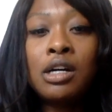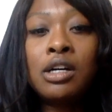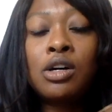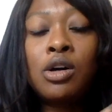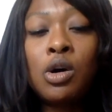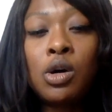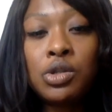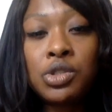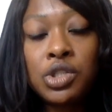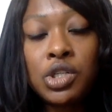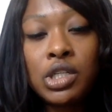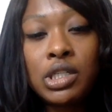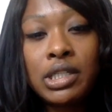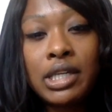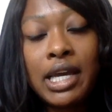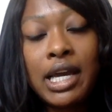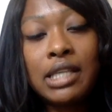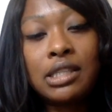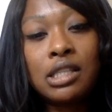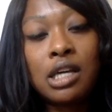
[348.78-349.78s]

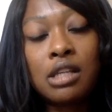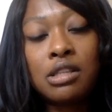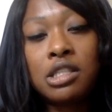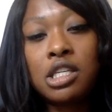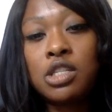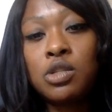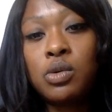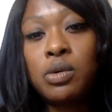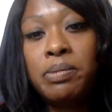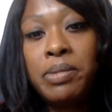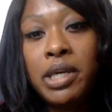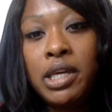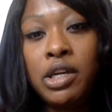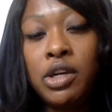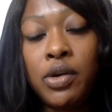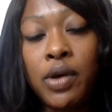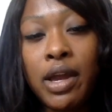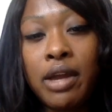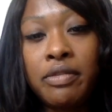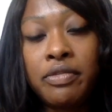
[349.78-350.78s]
culturally, I thought this would be
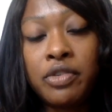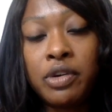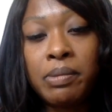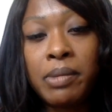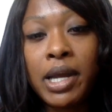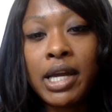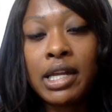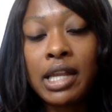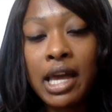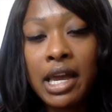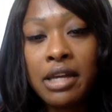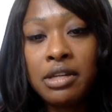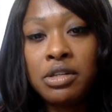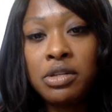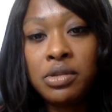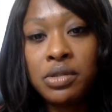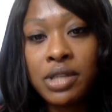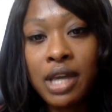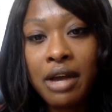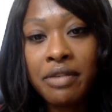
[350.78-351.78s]
great for my client
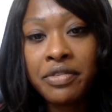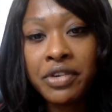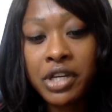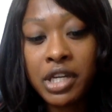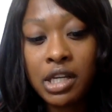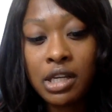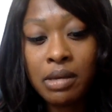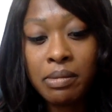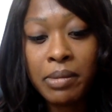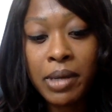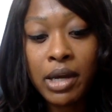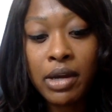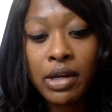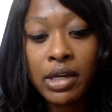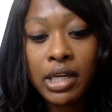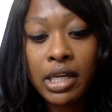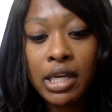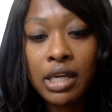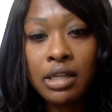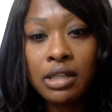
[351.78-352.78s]
who's African
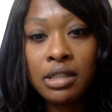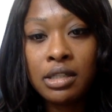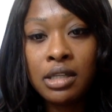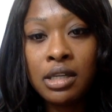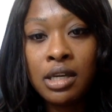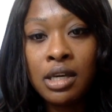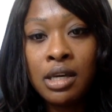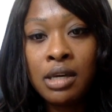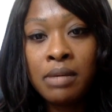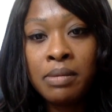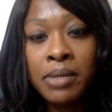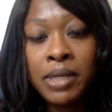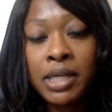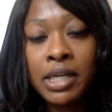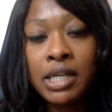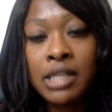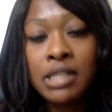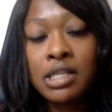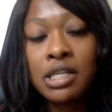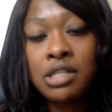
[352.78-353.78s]
American,
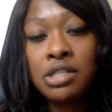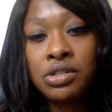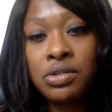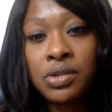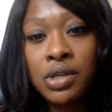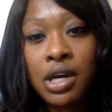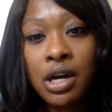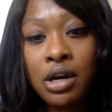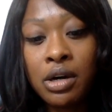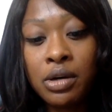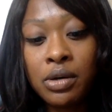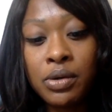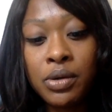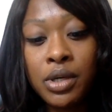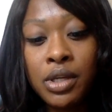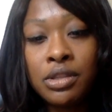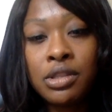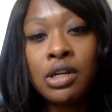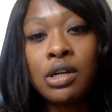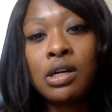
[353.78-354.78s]
because as you know,
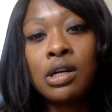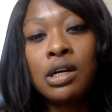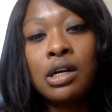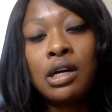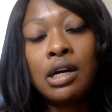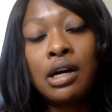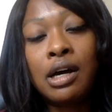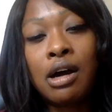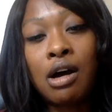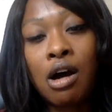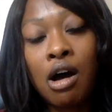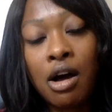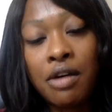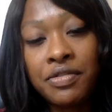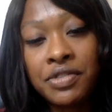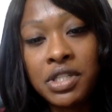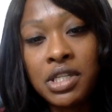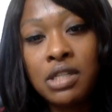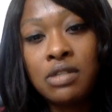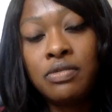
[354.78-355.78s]
they're
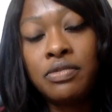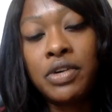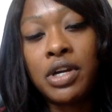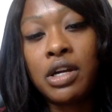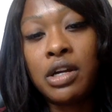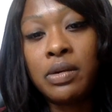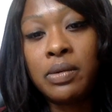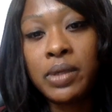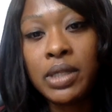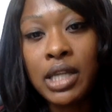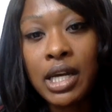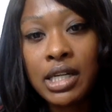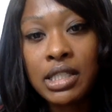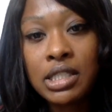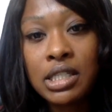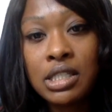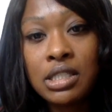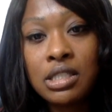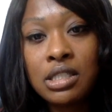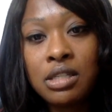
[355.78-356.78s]
often very
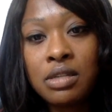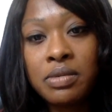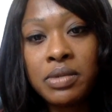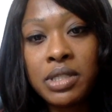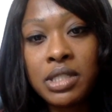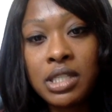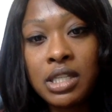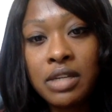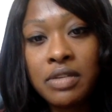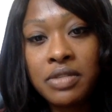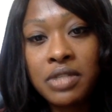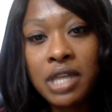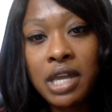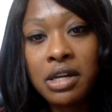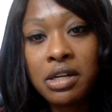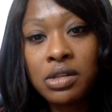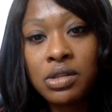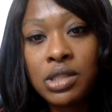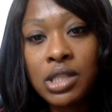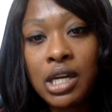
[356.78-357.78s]
reluctant to receive
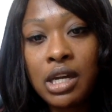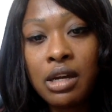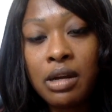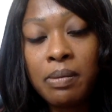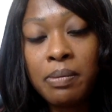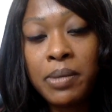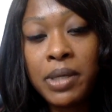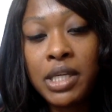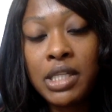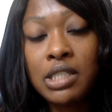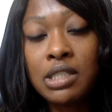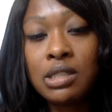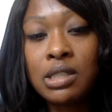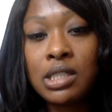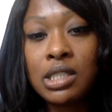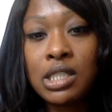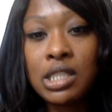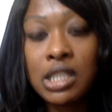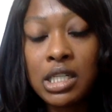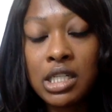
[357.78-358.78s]
psychotherapy. So
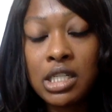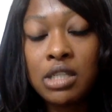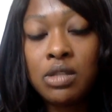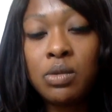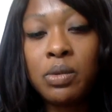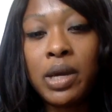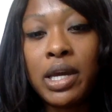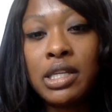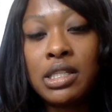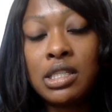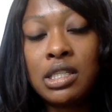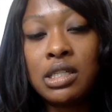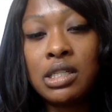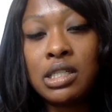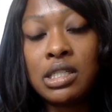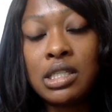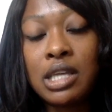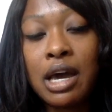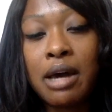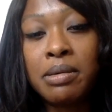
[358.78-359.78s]
this is a good way to
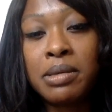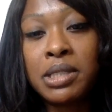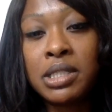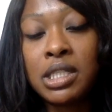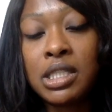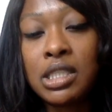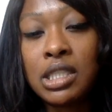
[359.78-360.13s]
establish a